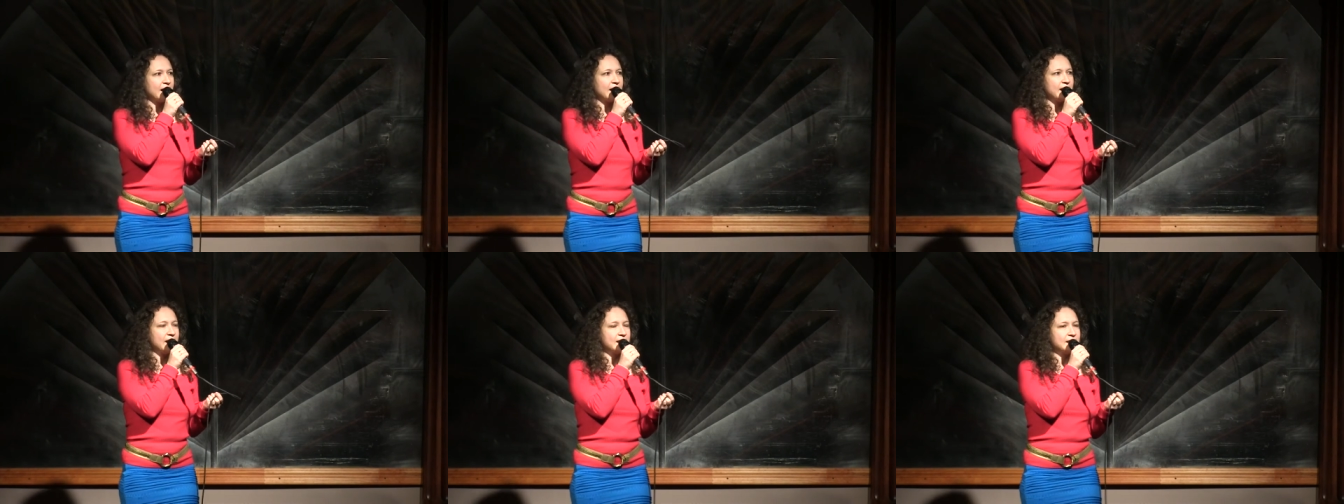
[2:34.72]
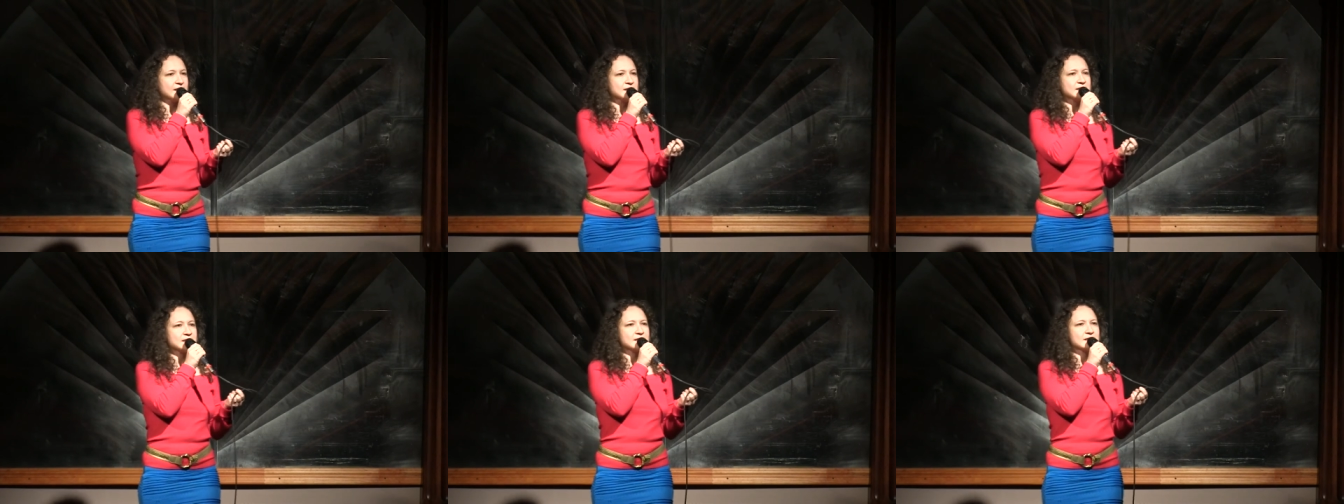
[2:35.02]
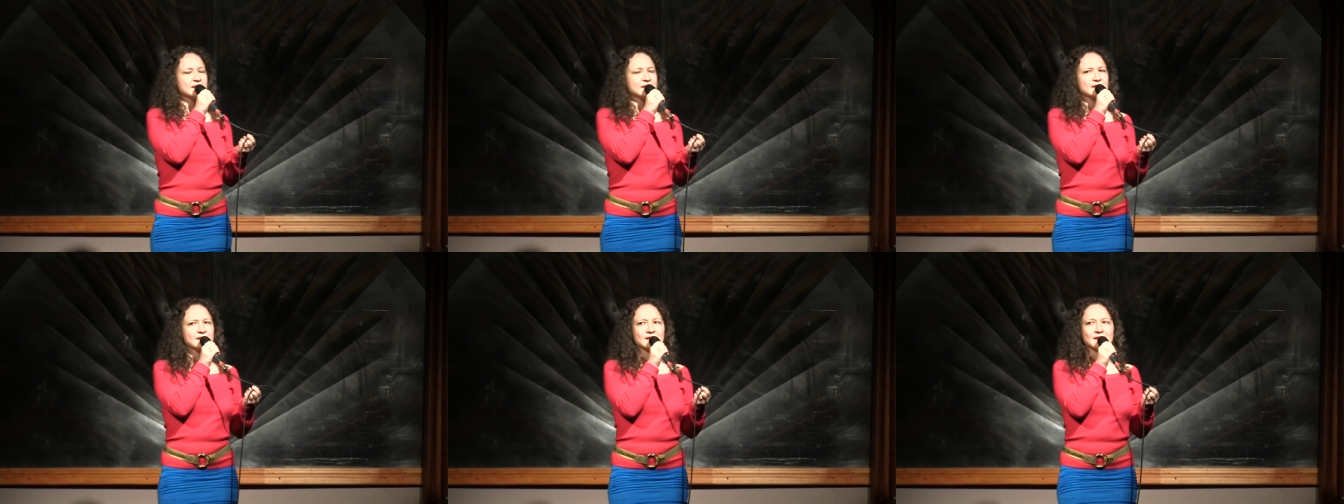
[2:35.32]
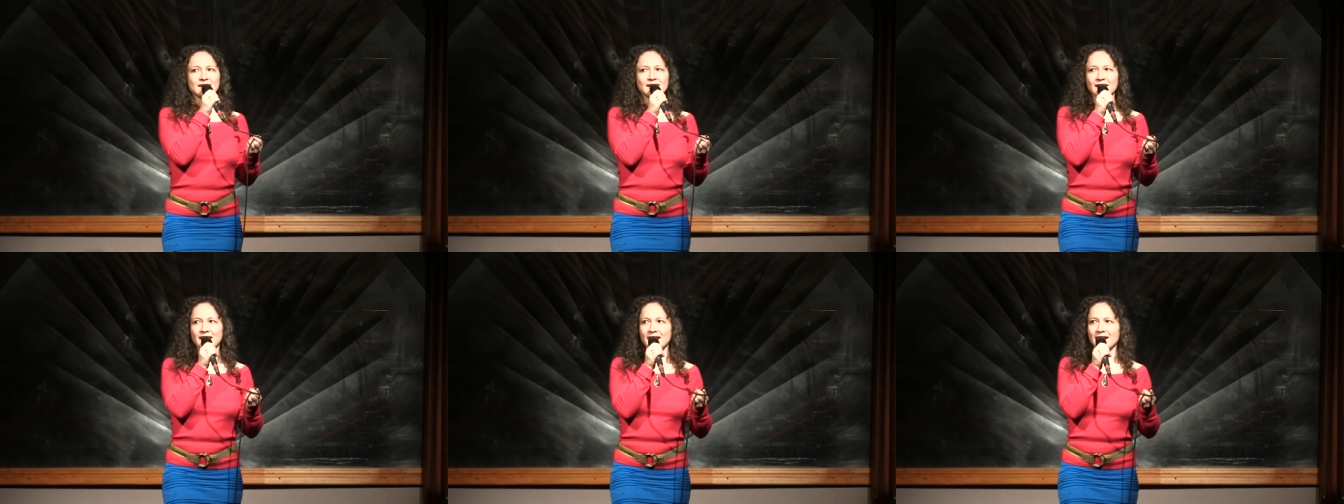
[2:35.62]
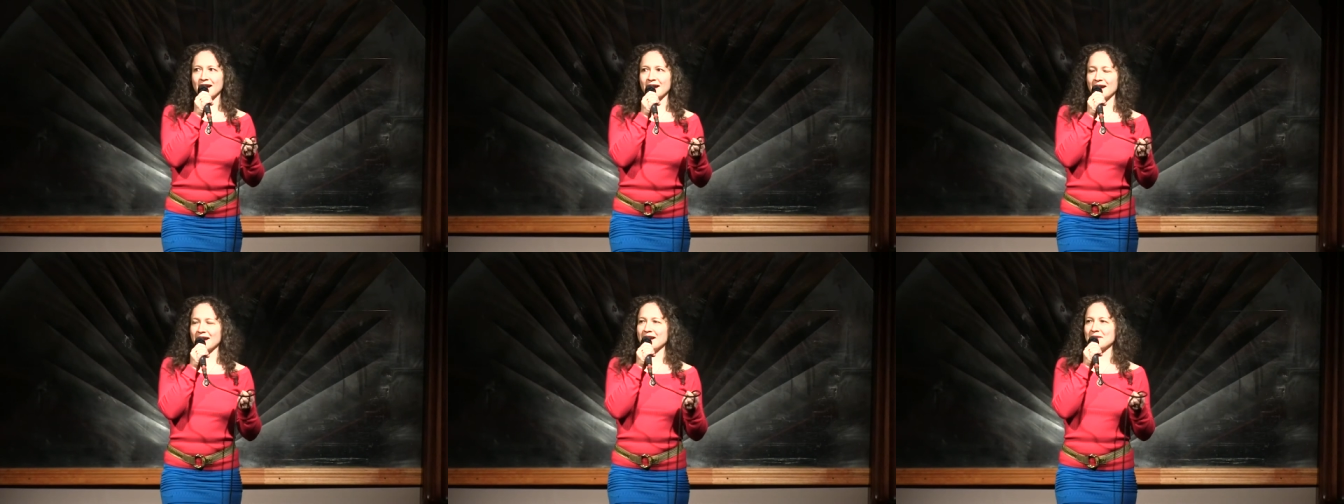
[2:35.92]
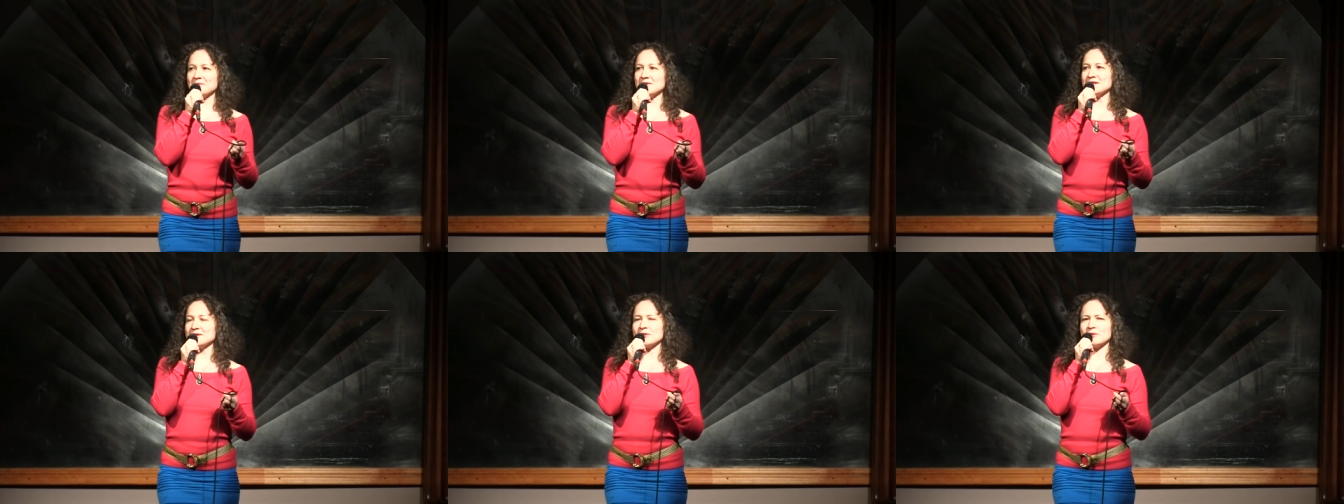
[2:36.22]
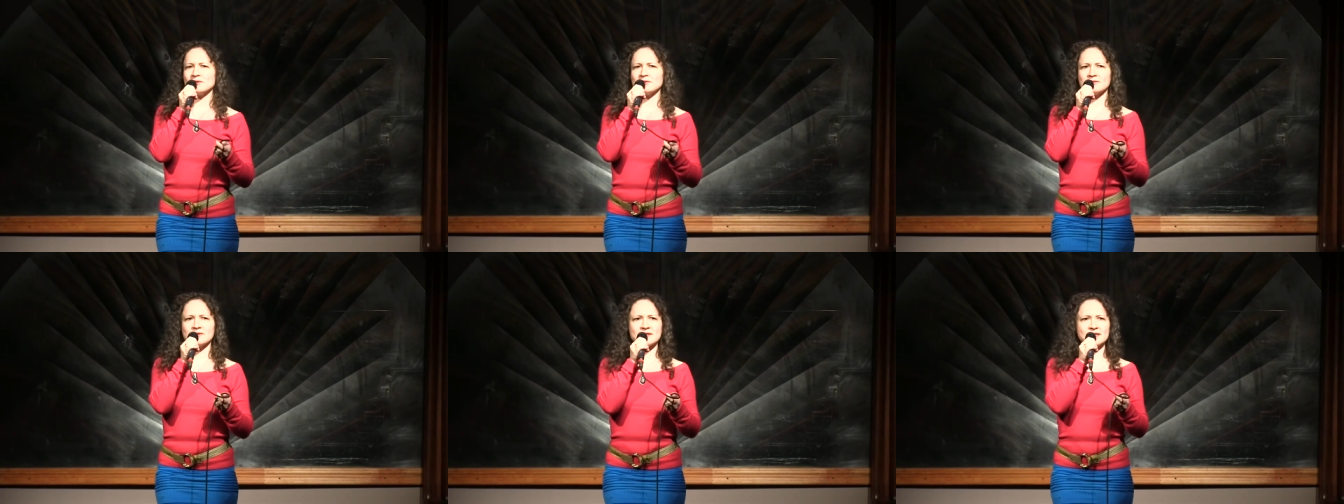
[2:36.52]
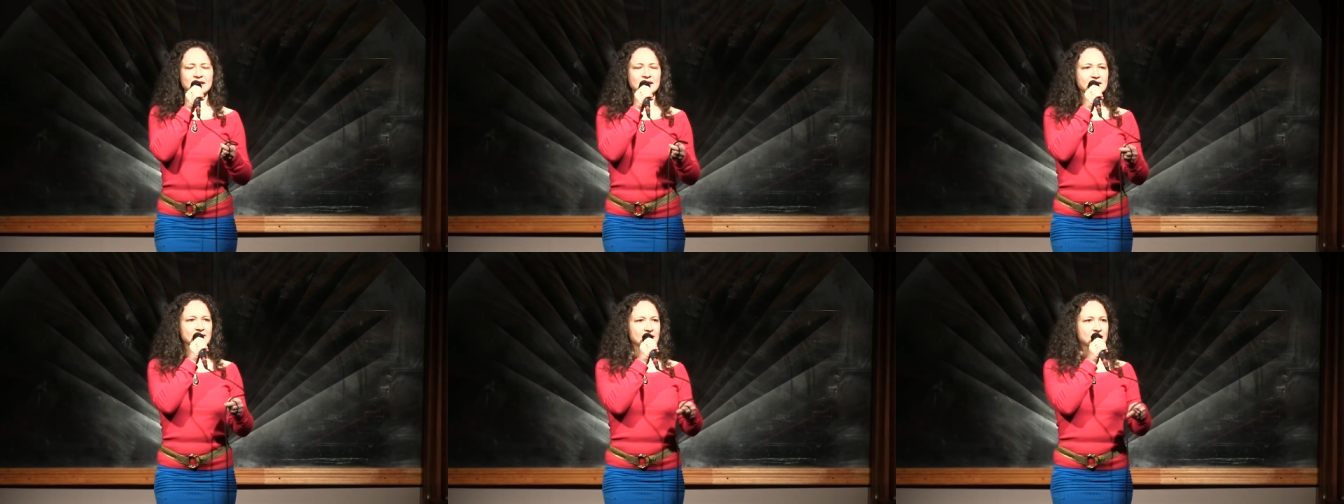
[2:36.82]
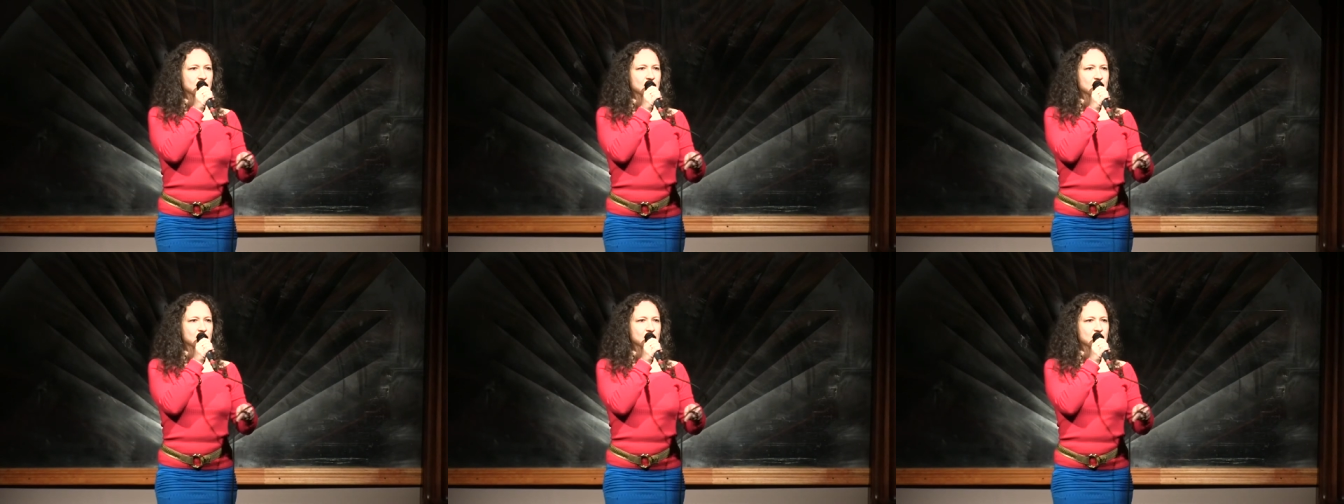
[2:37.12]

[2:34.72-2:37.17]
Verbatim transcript: And I mean, all of a sudden,